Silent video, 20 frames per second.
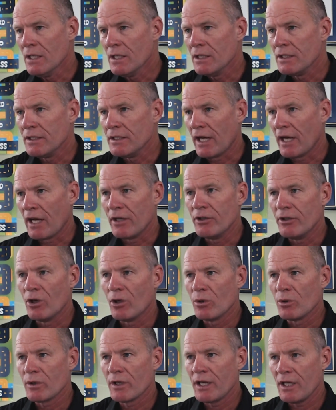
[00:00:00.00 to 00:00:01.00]
Yeah,
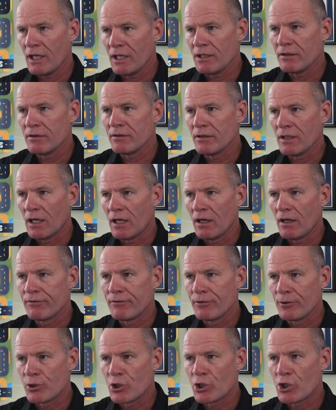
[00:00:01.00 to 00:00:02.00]
no, King,
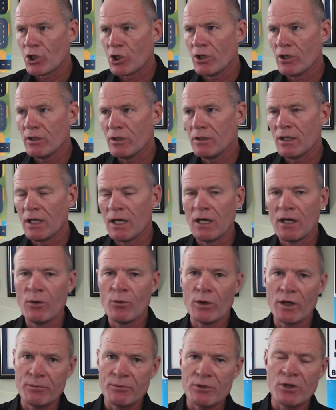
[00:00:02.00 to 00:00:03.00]
for sure.
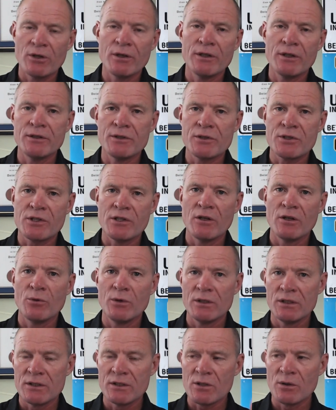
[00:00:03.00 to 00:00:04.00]
When I'm turning the steering
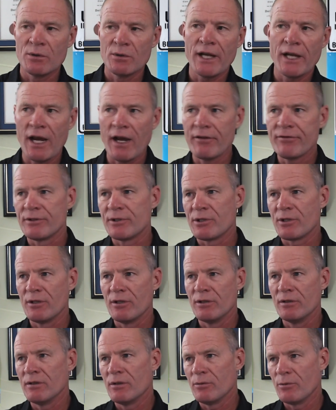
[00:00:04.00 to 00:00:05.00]
wheel, it's only half a
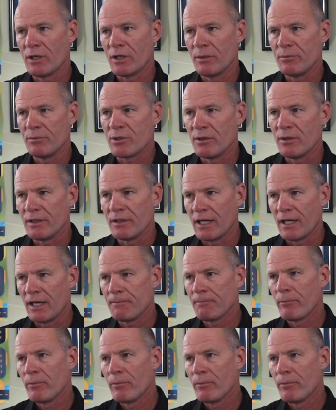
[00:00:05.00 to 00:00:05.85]
turn when I'm turning that.